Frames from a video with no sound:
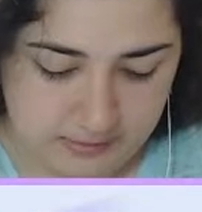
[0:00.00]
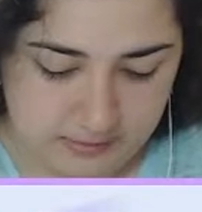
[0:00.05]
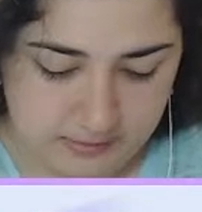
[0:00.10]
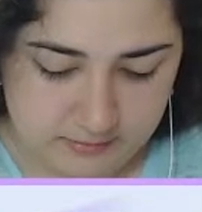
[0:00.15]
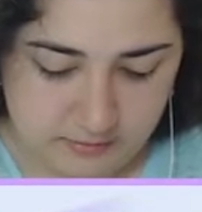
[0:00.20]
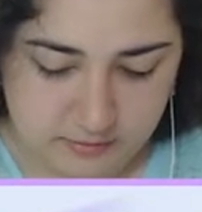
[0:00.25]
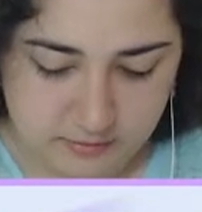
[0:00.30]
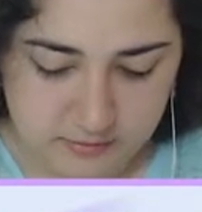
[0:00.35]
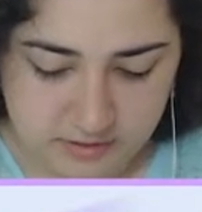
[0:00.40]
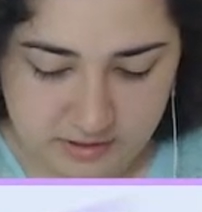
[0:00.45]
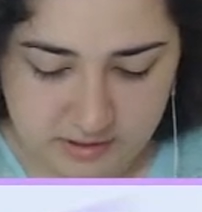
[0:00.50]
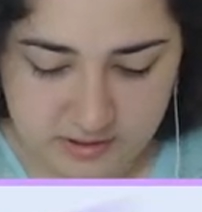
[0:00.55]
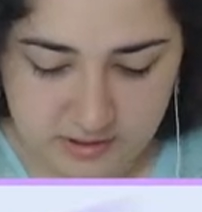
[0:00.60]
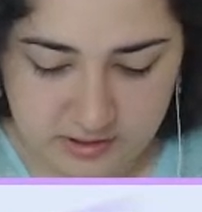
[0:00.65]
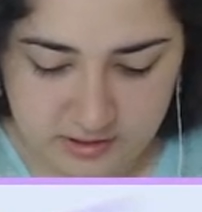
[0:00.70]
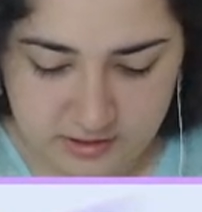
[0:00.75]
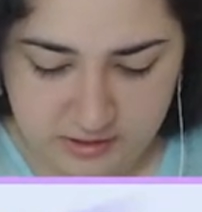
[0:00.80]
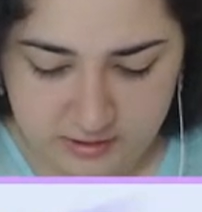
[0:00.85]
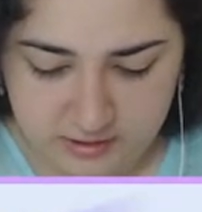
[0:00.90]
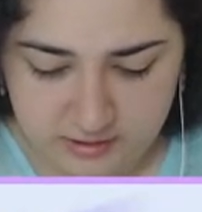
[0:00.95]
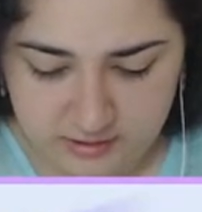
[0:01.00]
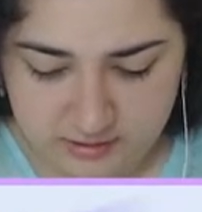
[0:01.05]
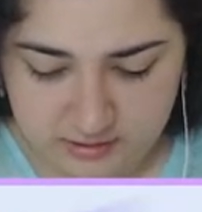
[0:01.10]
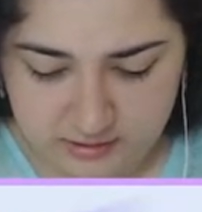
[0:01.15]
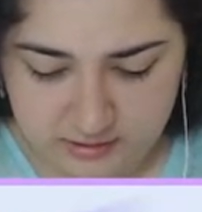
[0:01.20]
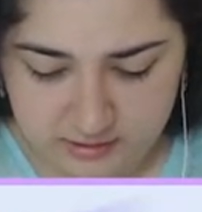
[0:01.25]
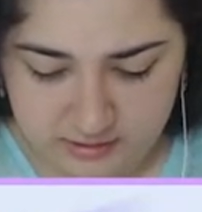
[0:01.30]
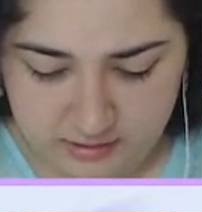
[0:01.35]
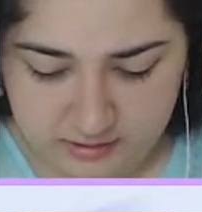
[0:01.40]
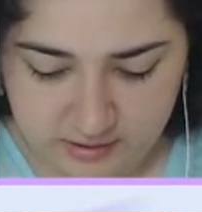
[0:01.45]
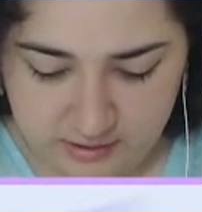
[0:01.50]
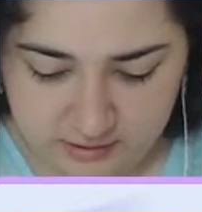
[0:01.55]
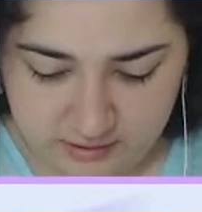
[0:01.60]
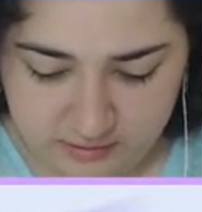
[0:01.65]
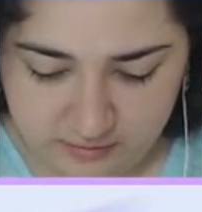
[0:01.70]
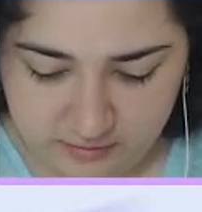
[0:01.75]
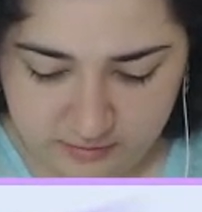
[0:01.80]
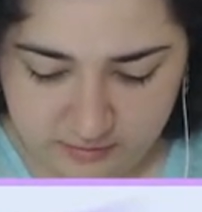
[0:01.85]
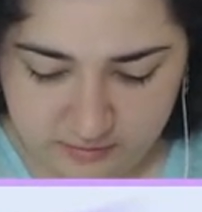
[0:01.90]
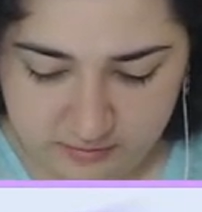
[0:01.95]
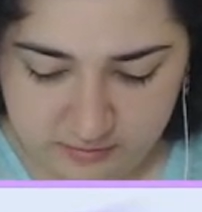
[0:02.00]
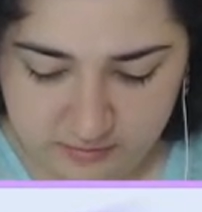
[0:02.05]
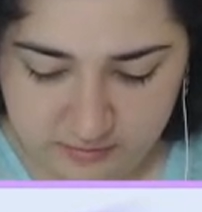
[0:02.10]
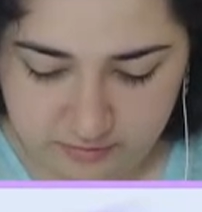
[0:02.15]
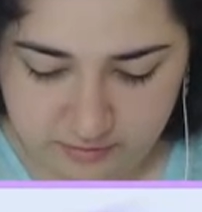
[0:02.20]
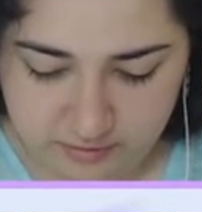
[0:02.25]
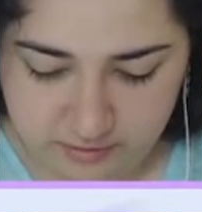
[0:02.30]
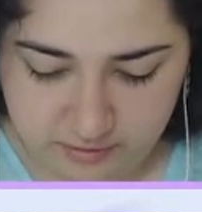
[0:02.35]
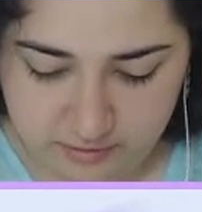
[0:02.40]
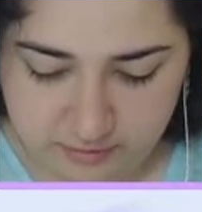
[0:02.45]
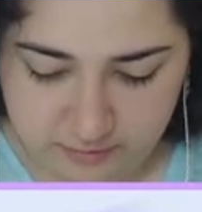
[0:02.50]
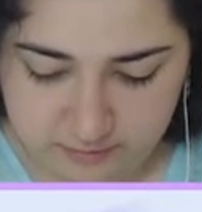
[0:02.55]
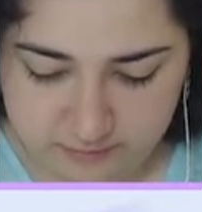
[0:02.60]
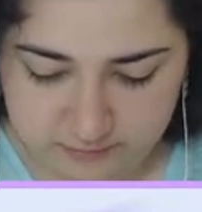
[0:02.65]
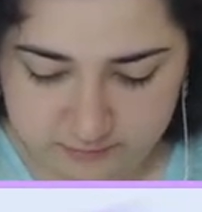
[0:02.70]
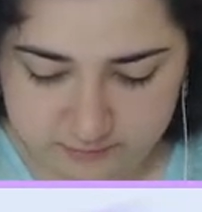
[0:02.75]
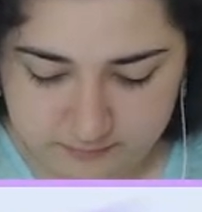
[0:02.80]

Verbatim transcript: Because I need, I need that Exeggutor set up.